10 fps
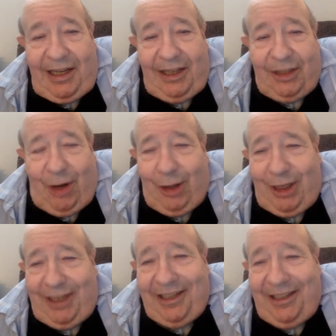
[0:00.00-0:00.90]
And
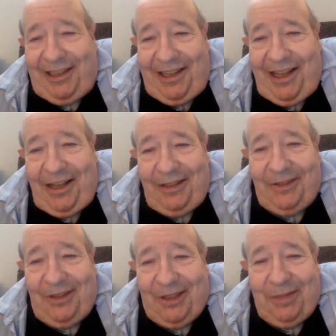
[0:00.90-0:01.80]
Charlie
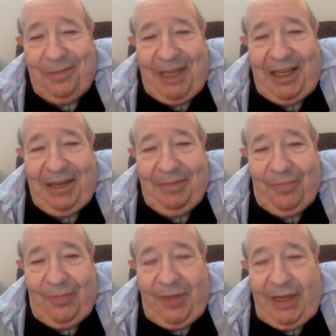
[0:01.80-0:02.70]
looked at me
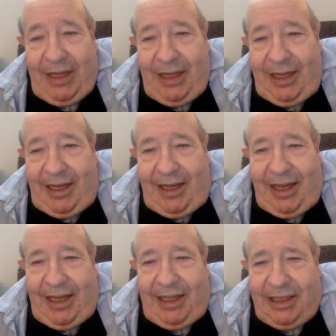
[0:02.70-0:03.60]

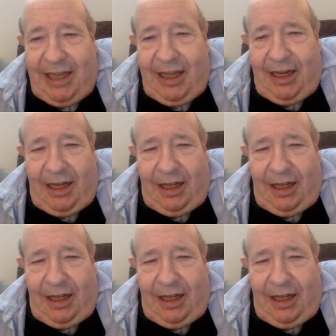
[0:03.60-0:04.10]
and he said,